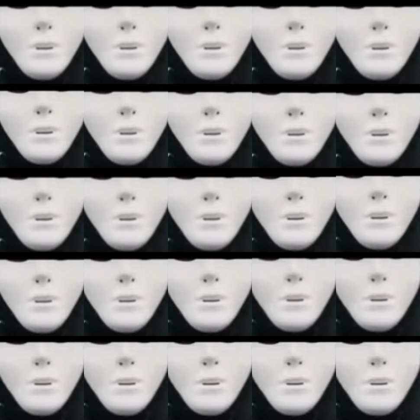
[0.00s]

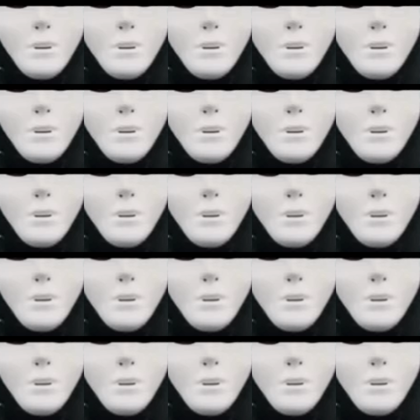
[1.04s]

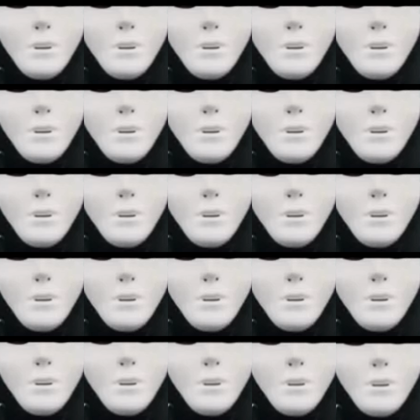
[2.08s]

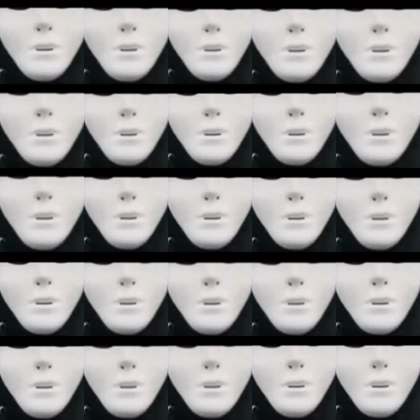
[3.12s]

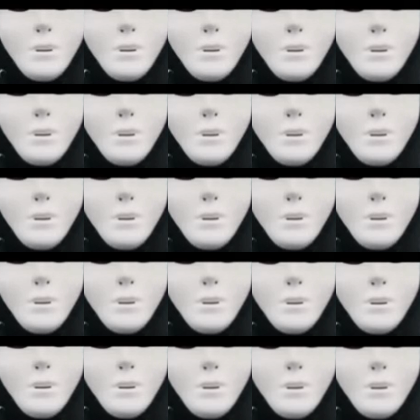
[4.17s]

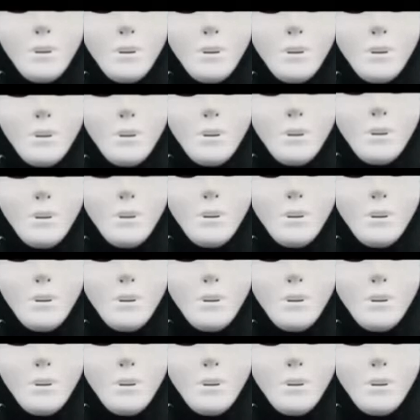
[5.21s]
(not speaking)